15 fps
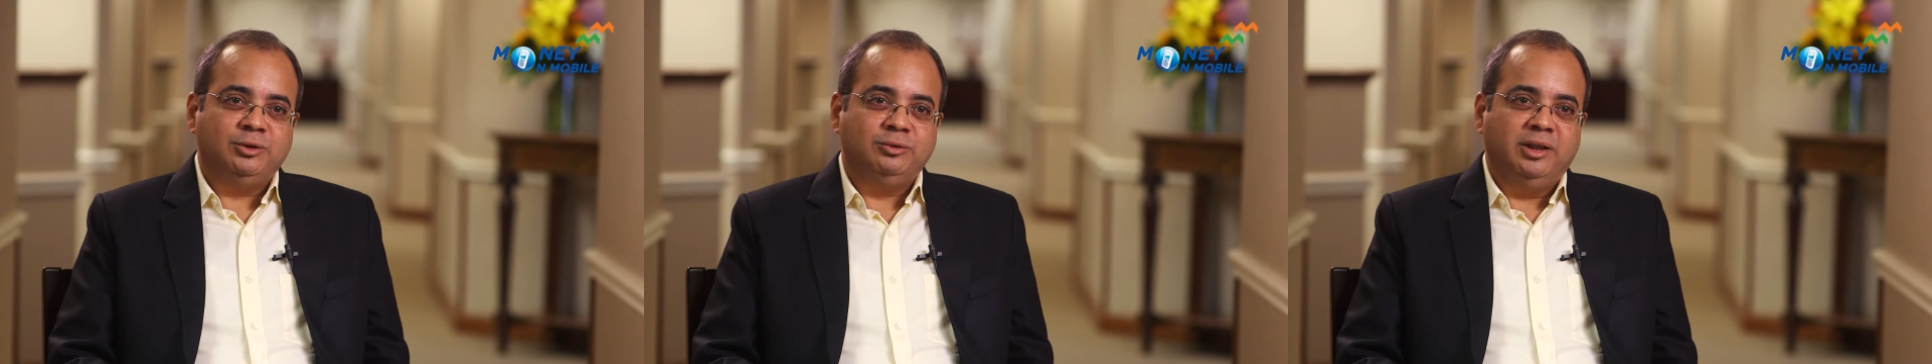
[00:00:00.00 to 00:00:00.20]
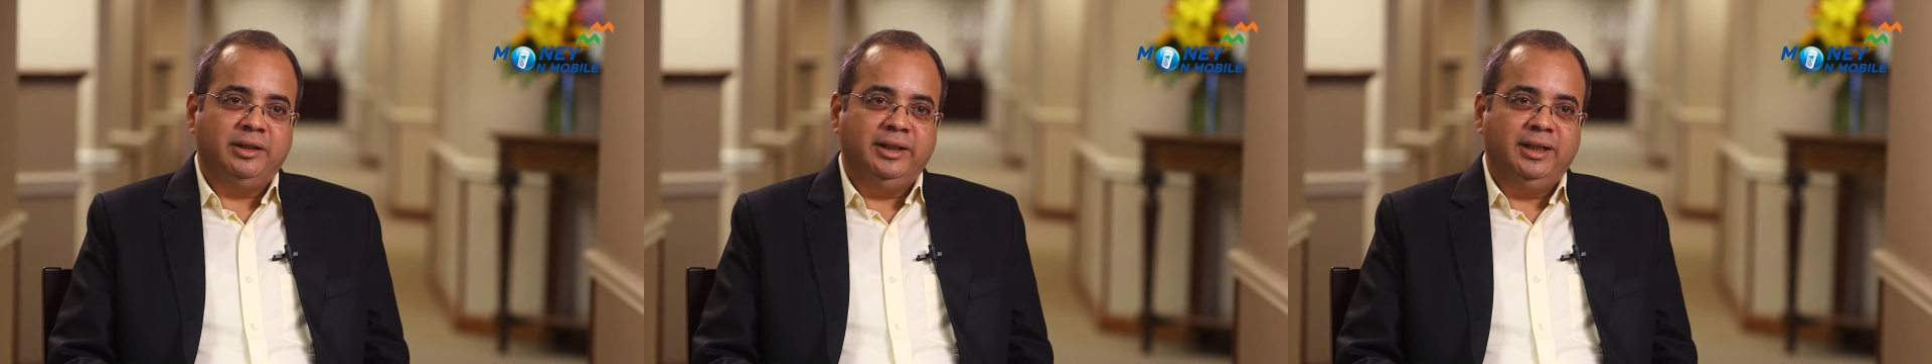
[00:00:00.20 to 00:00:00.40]
to
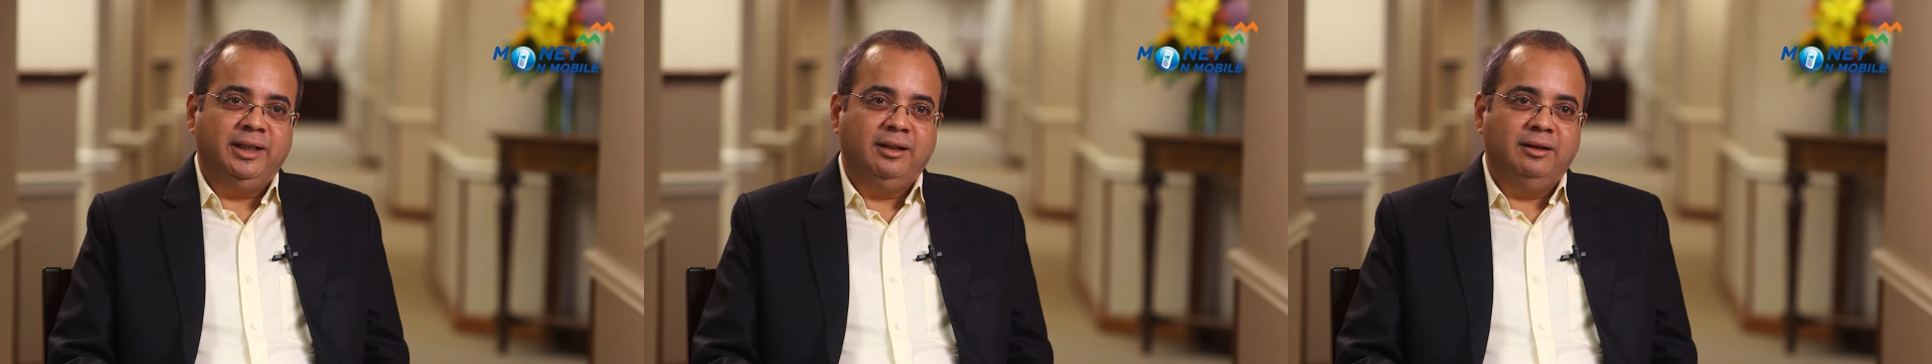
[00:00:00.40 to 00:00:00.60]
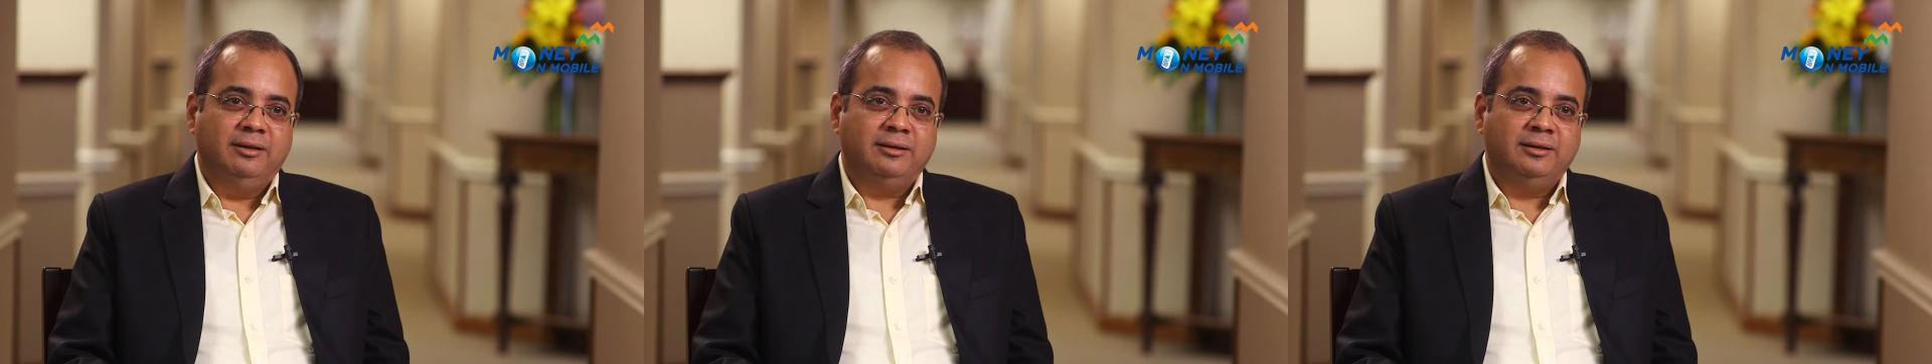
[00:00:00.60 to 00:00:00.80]
the
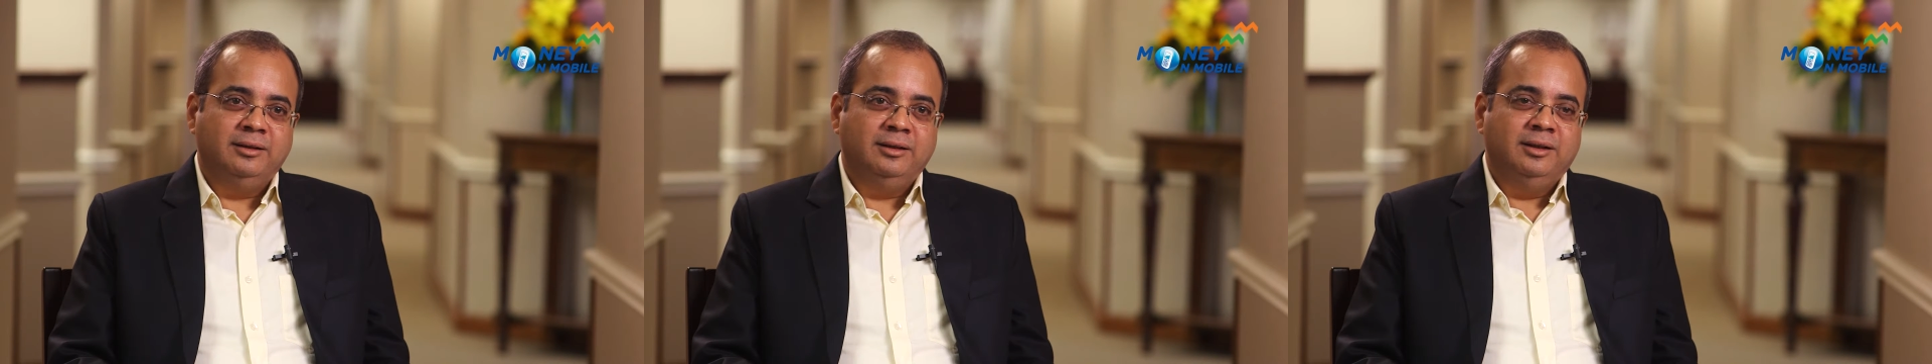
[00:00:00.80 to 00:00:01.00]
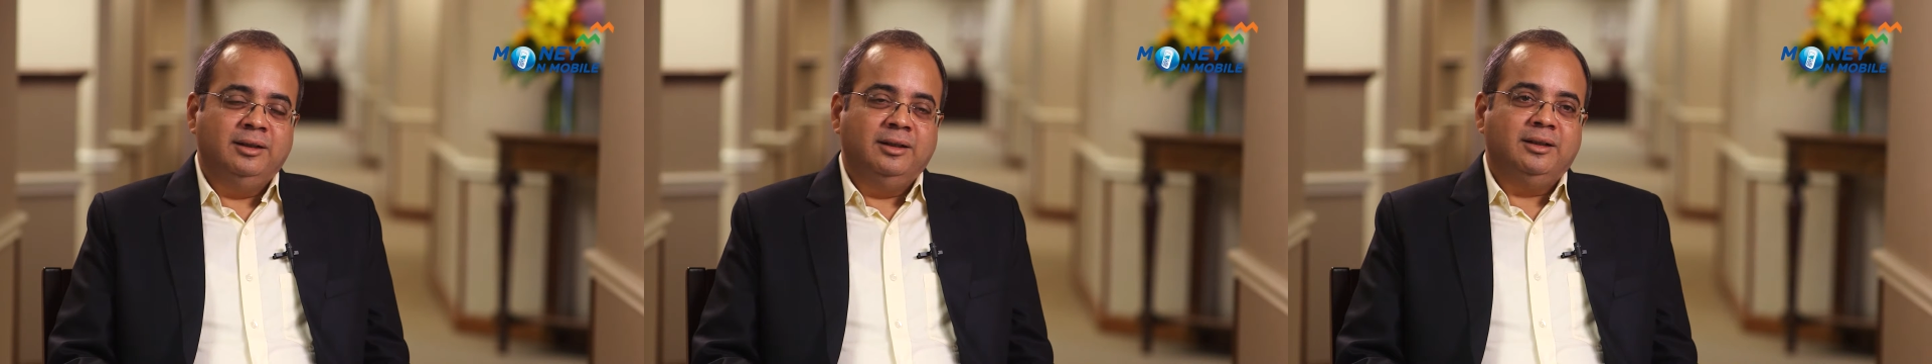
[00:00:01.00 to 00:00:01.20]
retailer.
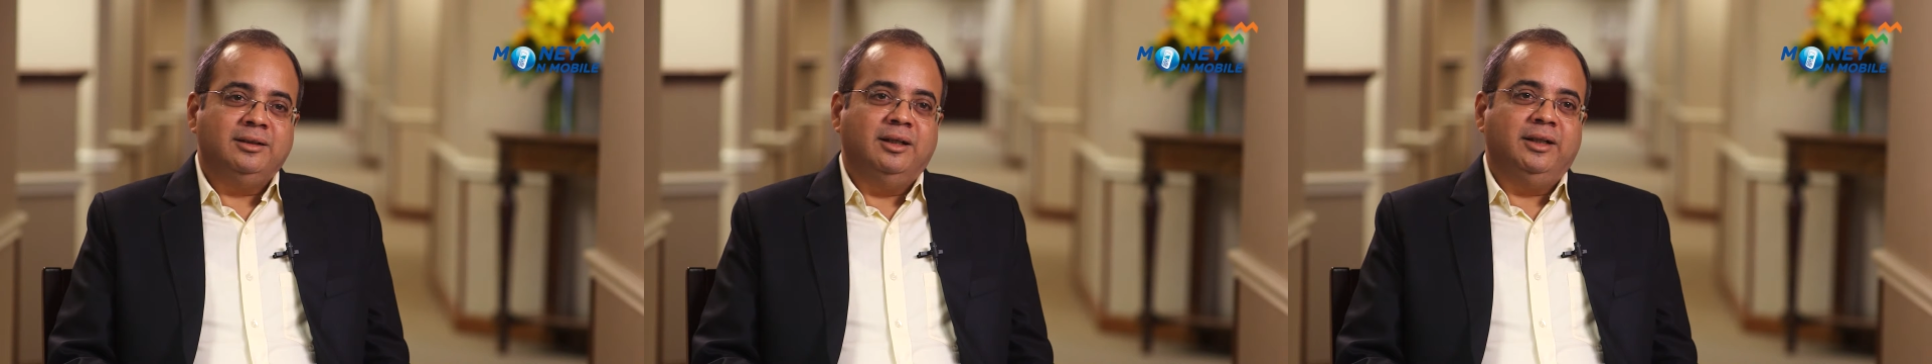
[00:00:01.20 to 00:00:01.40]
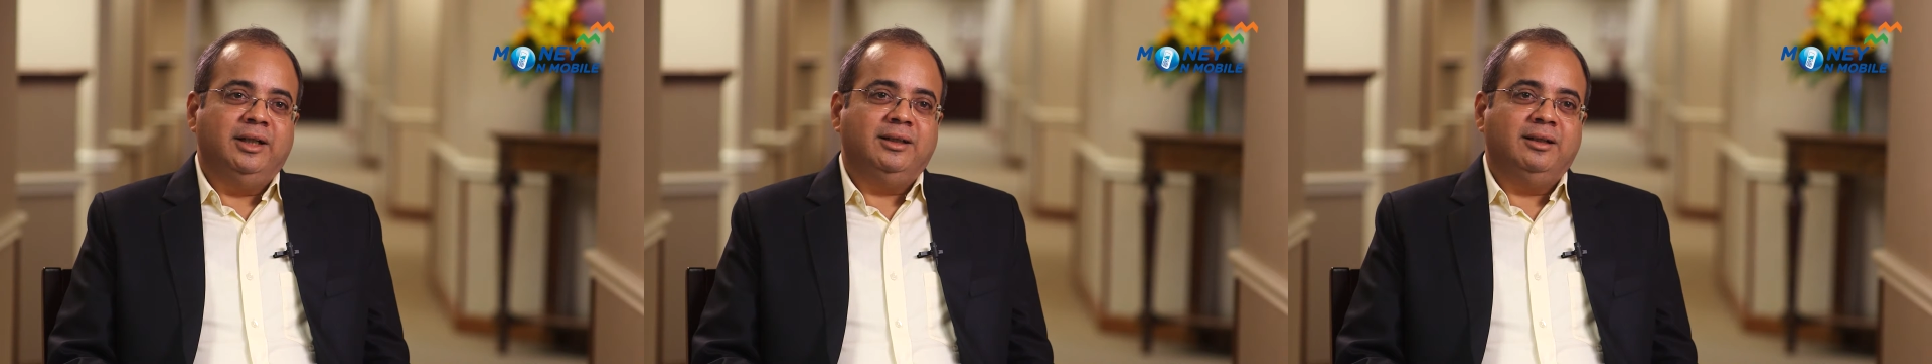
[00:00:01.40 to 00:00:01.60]

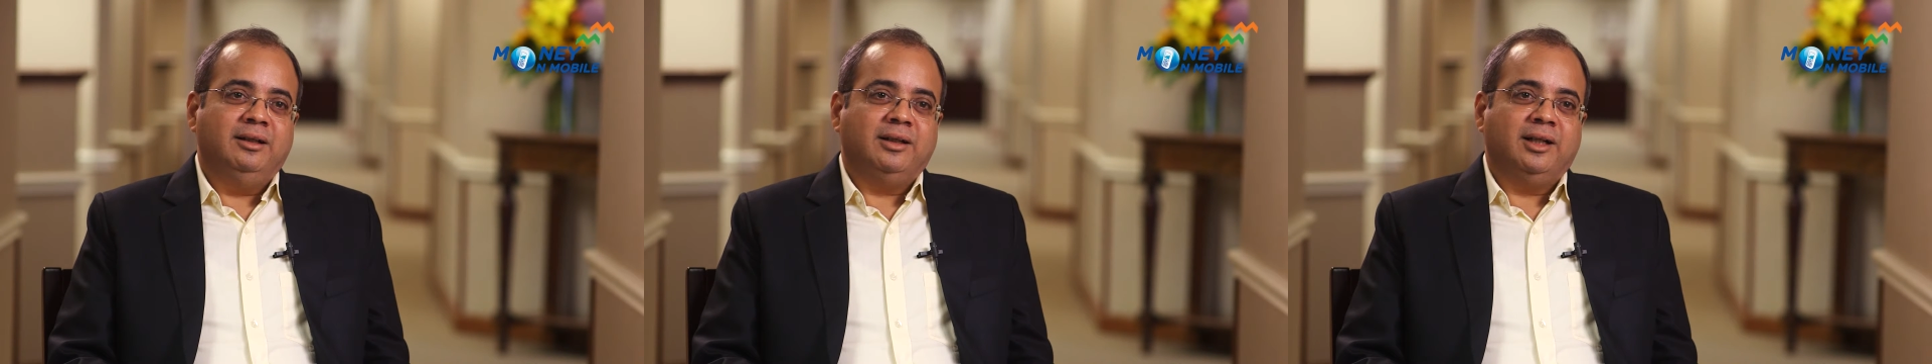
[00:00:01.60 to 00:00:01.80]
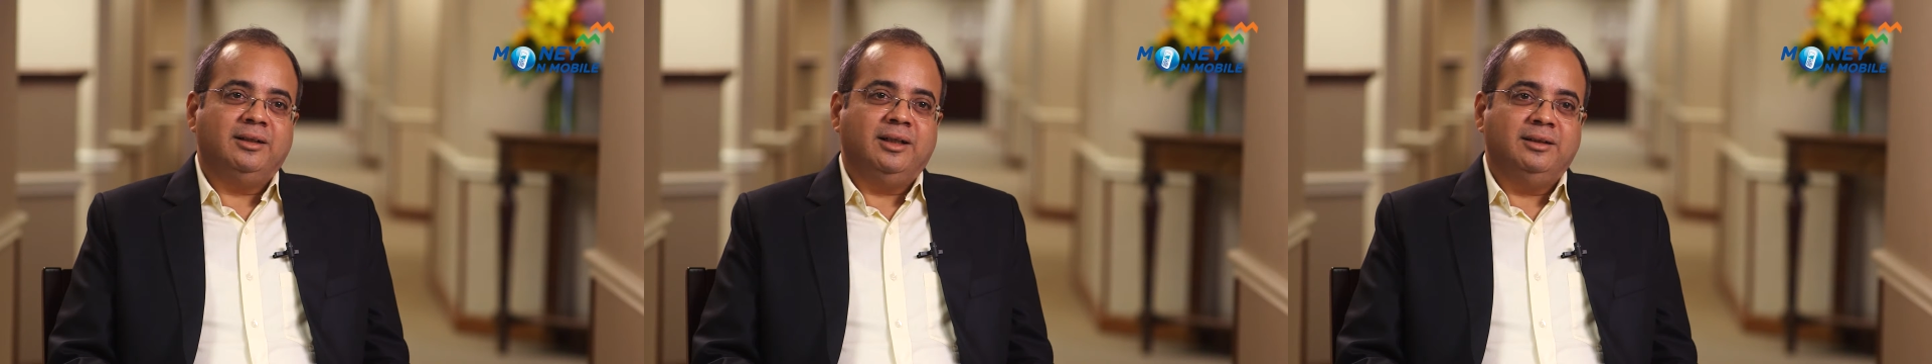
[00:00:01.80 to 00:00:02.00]
The retailer
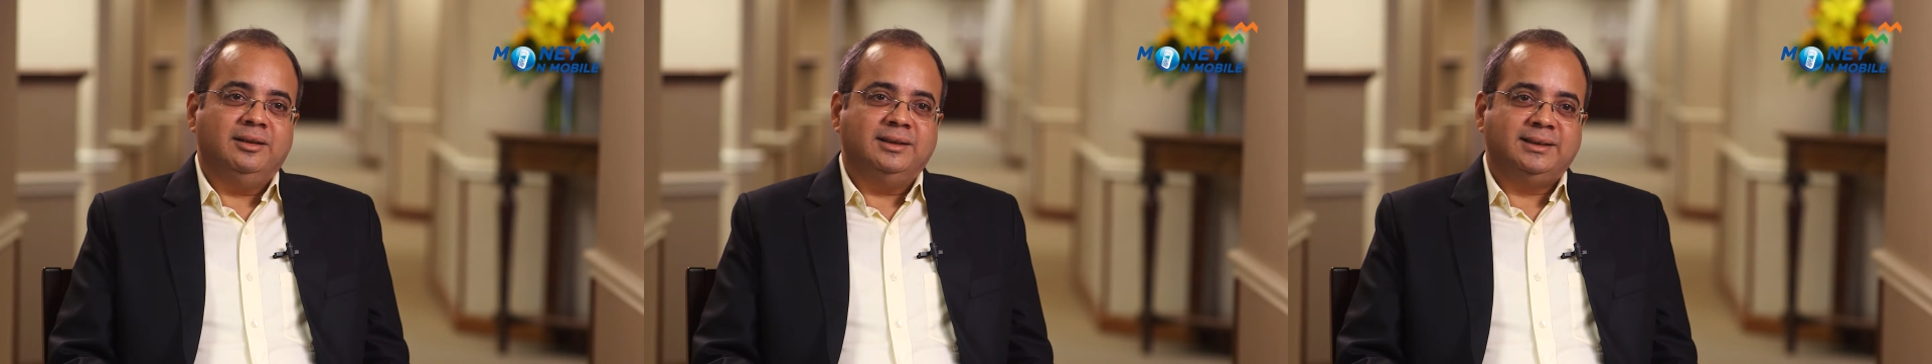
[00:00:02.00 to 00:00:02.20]
can either